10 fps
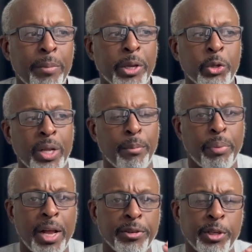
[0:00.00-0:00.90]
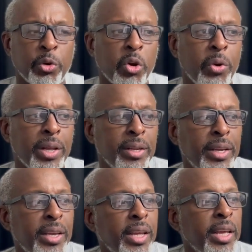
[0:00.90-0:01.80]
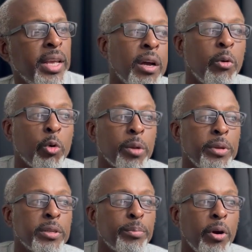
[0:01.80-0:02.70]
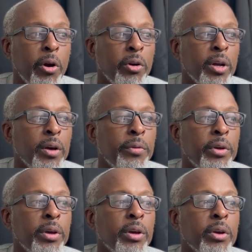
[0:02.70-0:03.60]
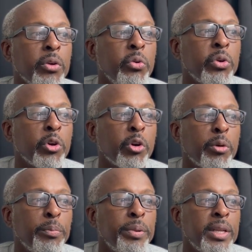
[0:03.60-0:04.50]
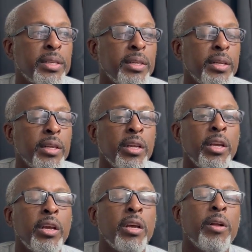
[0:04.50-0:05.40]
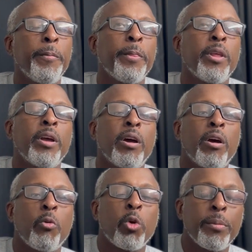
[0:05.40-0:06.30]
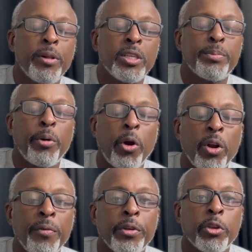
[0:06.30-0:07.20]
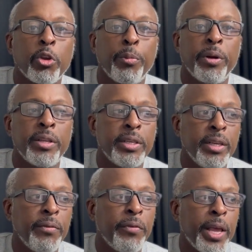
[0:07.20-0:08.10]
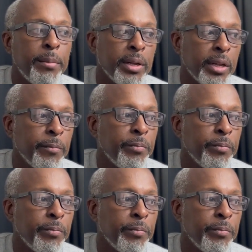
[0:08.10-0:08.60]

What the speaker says: make sure that I'm pronouncing it correctly. A watermelon is part of the cucurbitaceae. Are watermelons part of the cucurbitaceae family?